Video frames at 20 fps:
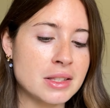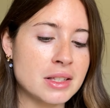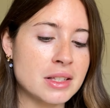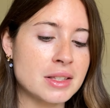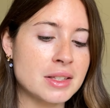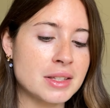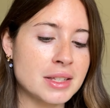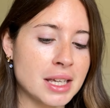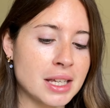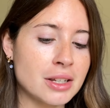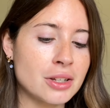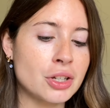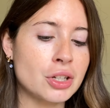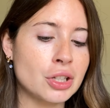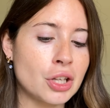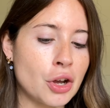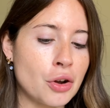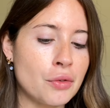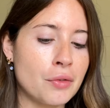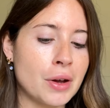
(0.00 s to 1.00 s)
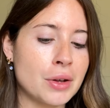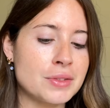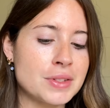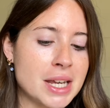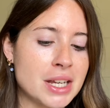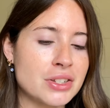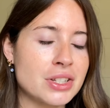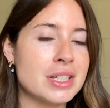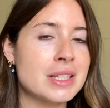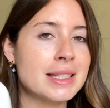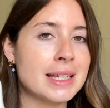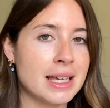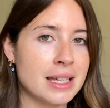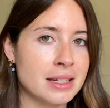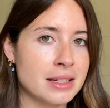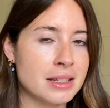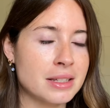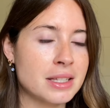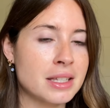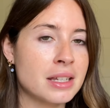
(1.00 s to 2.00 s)
Skin Glow Foundation
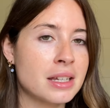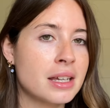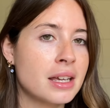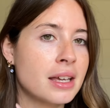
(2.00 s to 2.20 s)
Tint.